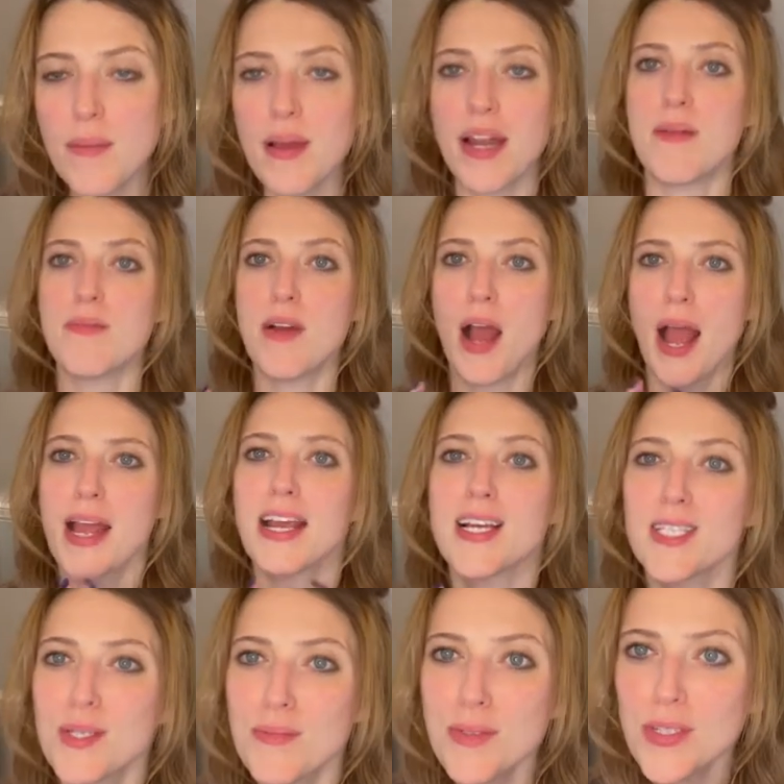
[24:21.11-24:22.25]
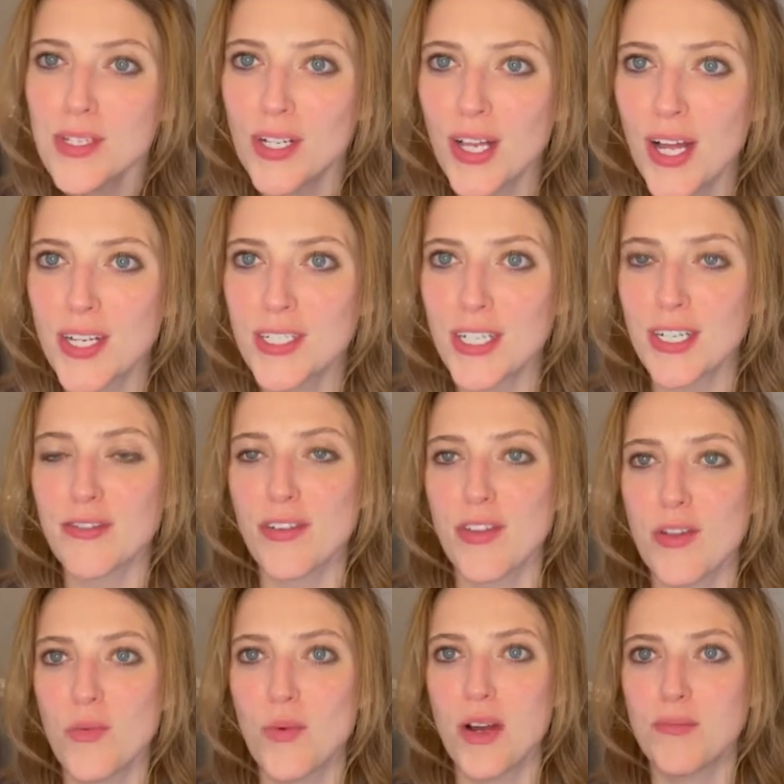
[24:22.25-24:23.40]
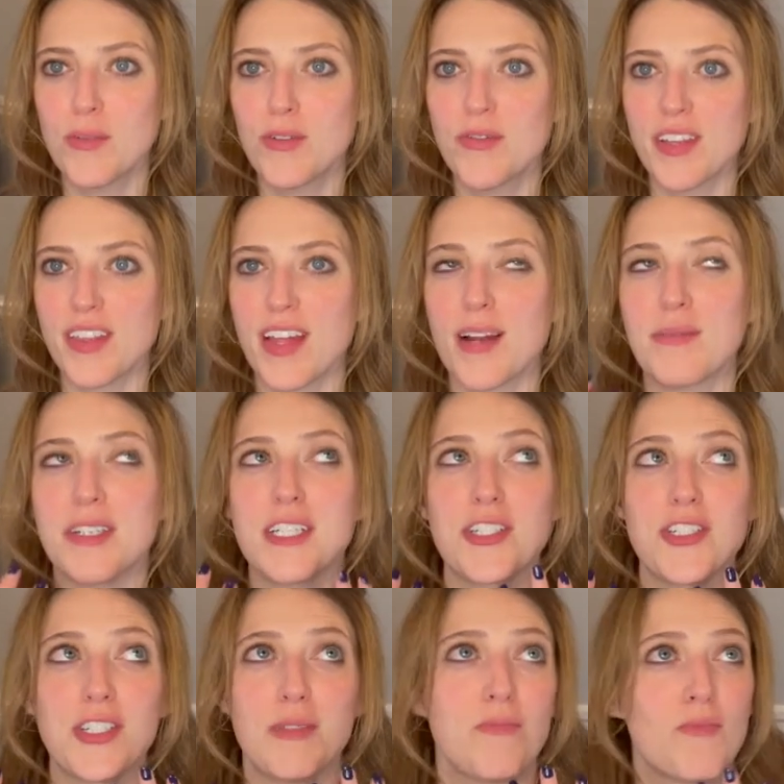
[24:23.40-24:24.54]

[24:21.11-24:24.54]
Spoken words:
and I guess I'm still hunting for the one movie that I'm gonna just